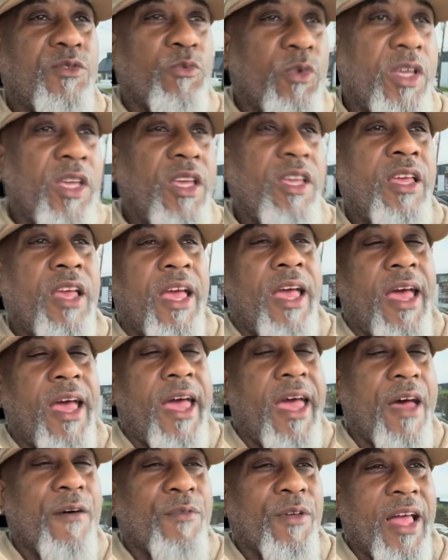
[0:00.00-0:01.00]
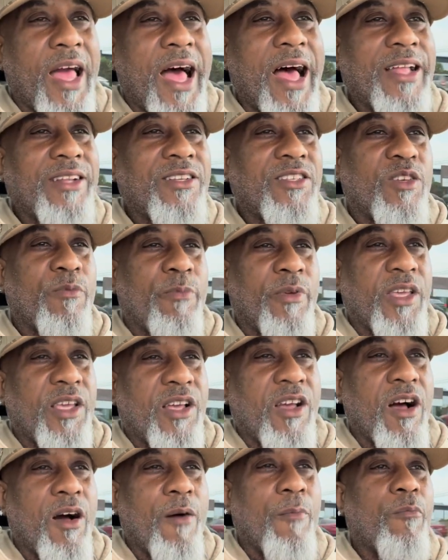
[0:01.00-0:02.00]
We have got to
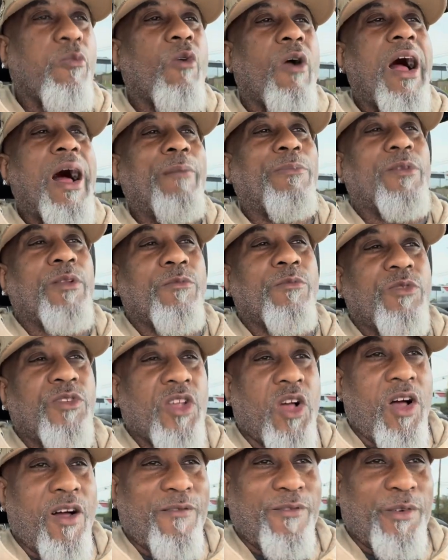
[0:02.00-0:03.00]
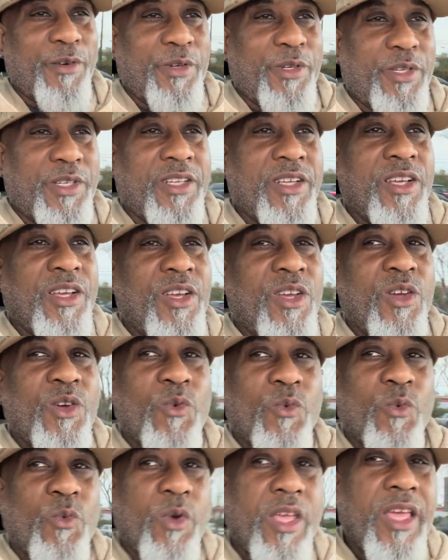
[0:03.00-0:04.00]
become problem solvers.
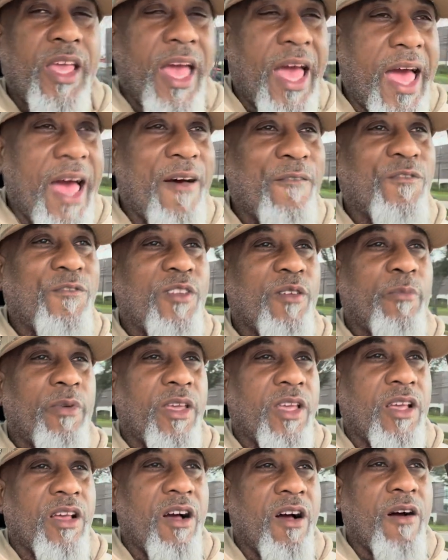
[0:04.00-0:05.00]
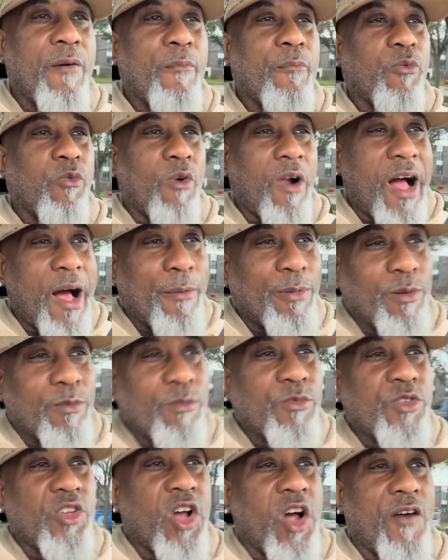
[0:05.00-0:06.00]
We have to become problem
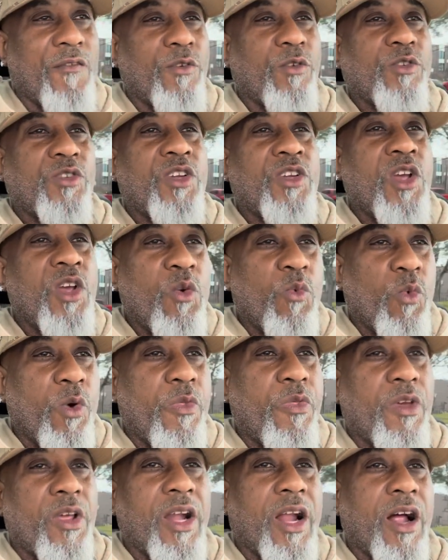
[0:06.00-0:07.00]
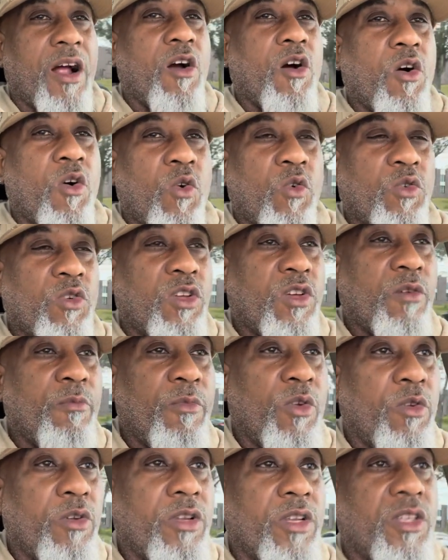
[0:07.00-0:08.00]
solvers within our own
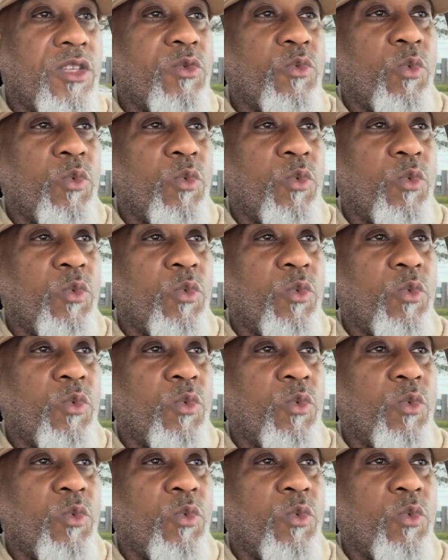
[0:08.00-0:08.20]
communities.